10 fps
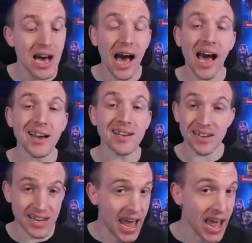and
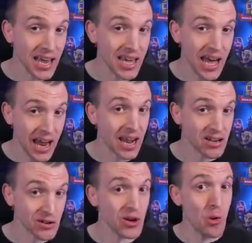nearly an
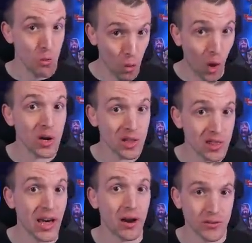extra
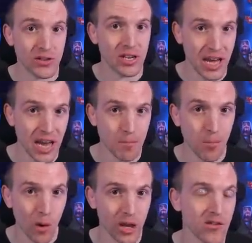1,000 hit
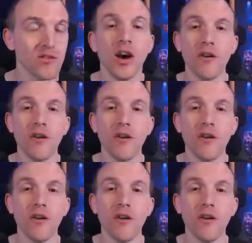points